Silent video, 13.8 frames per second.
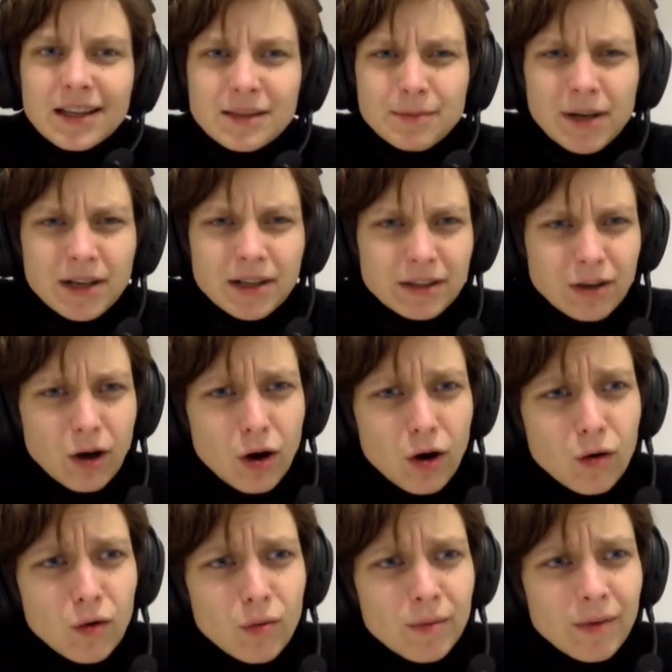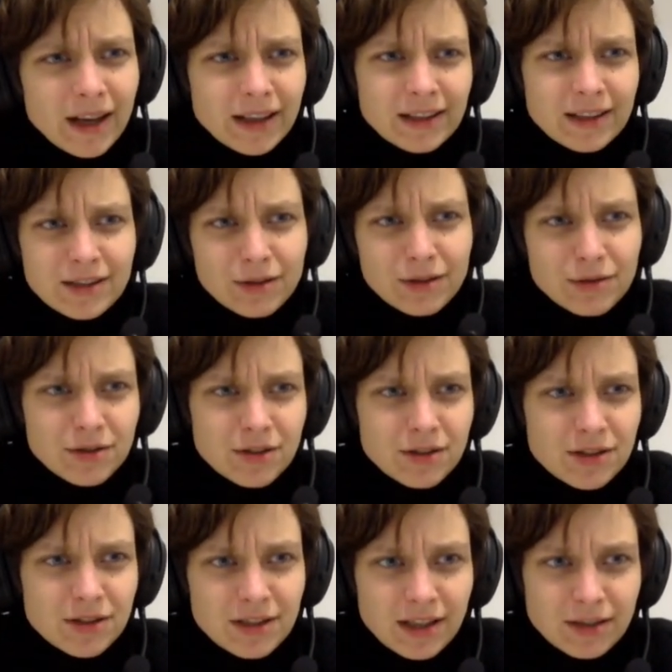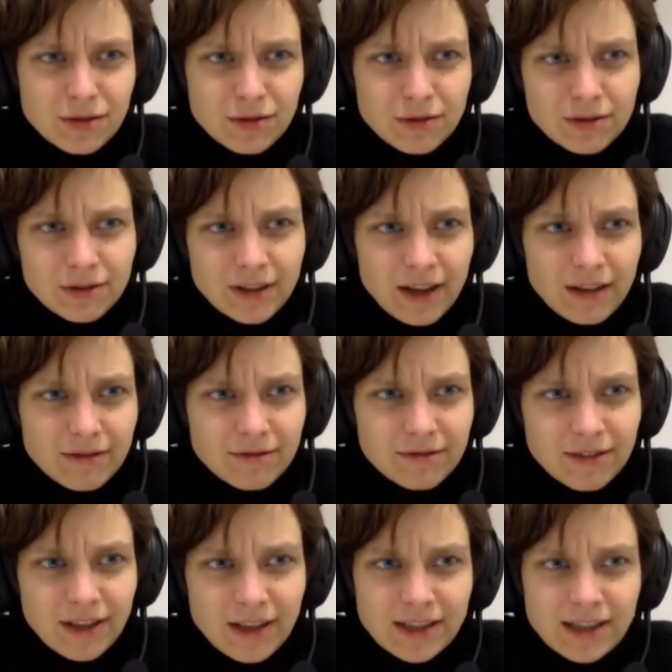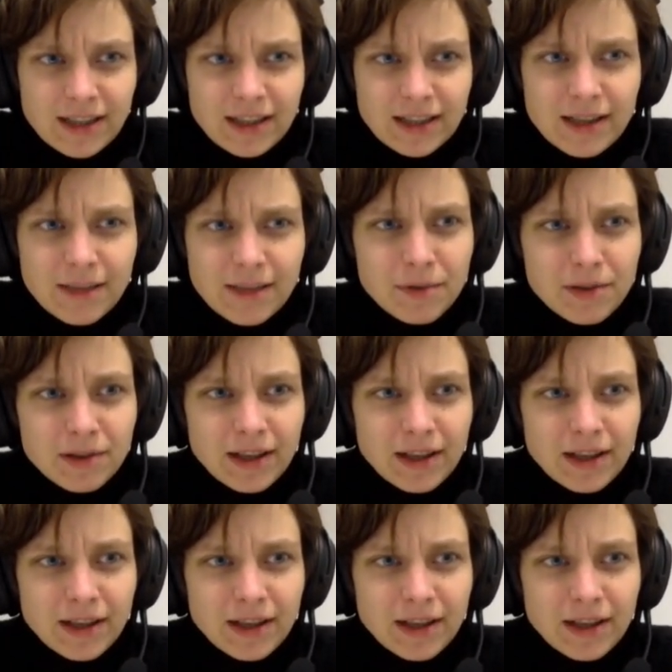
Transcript: smart home and the solutions that you gave as an example,